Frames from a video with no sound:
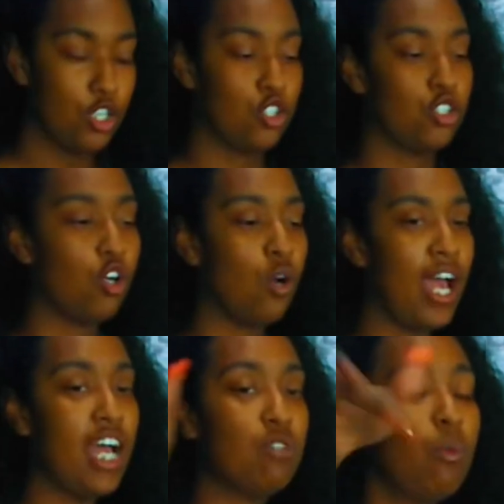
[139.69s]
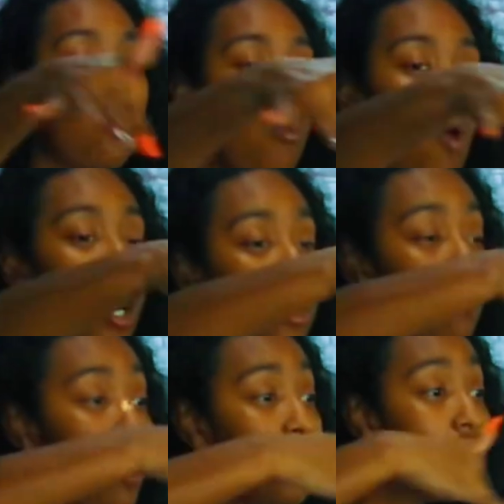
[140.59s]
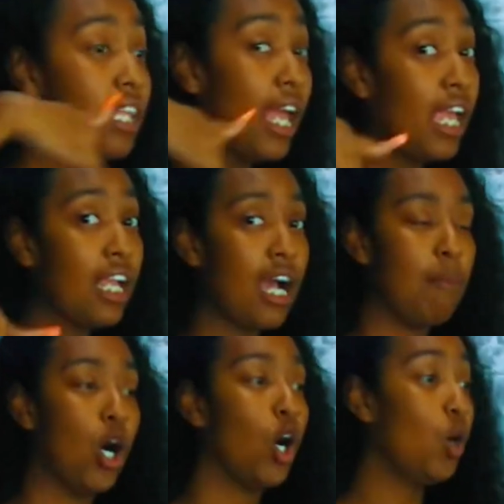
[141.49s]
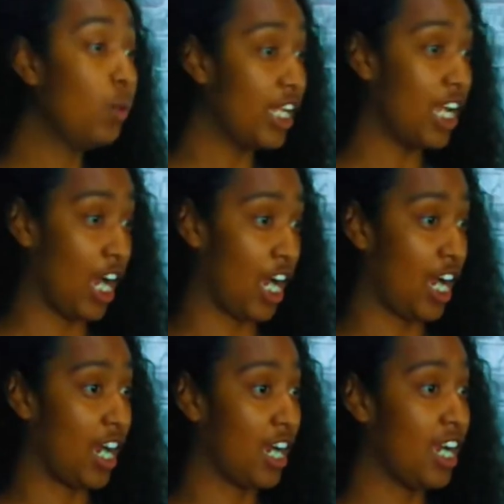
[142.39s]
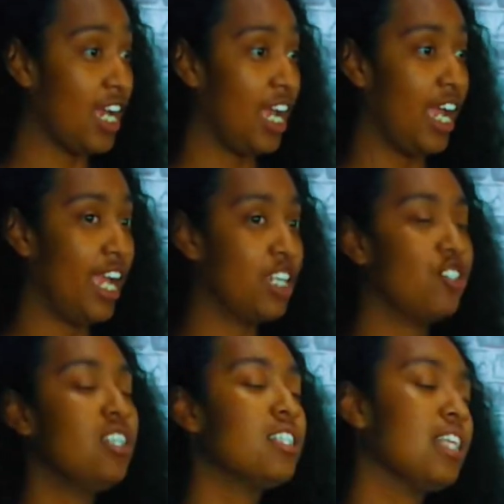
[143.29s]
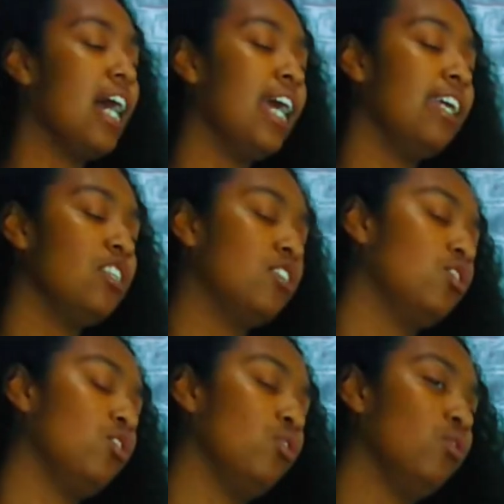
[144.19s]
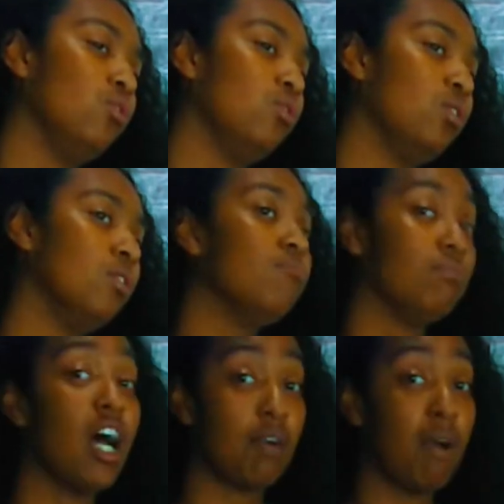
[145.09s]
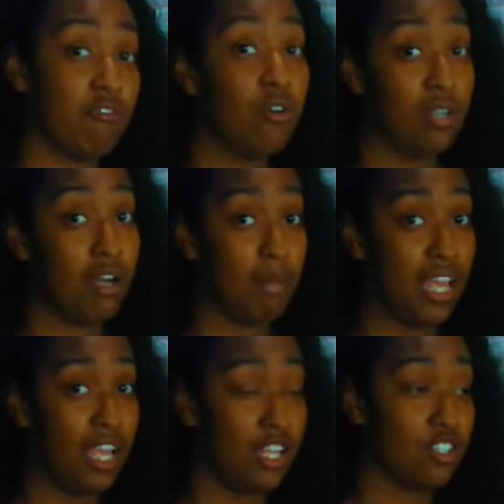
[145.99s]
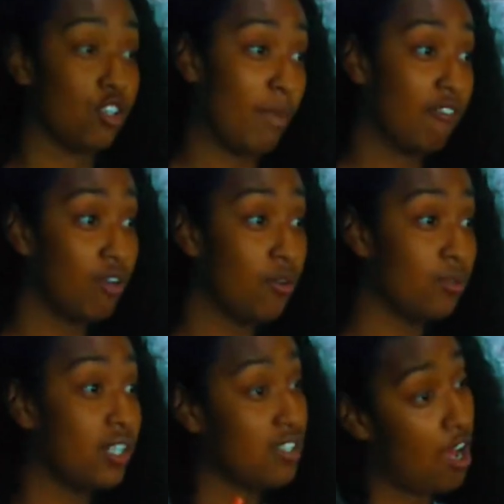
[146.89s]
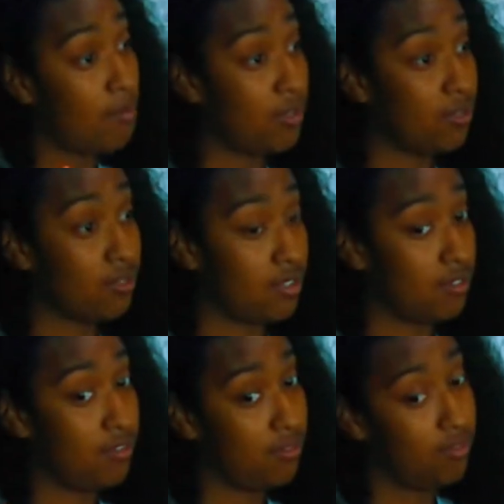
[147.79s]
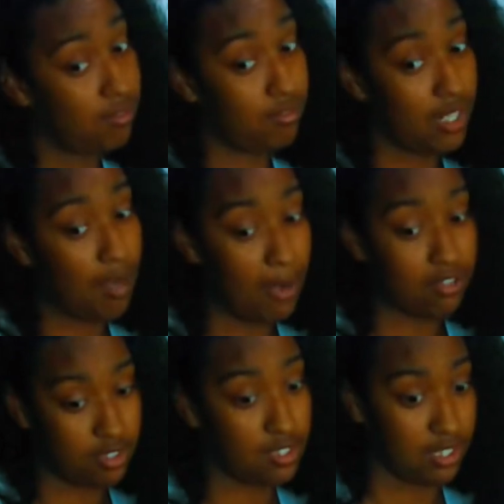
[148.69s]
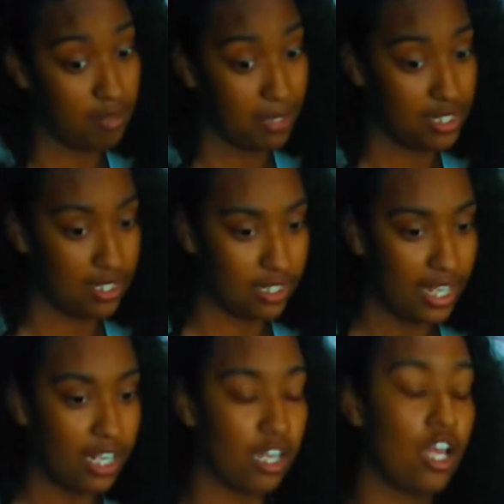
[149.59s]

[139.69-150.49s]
So as we were walking around the lake, I'm holding her and she decides to knock my phone out my hand so my phone is almost about to slip into the lake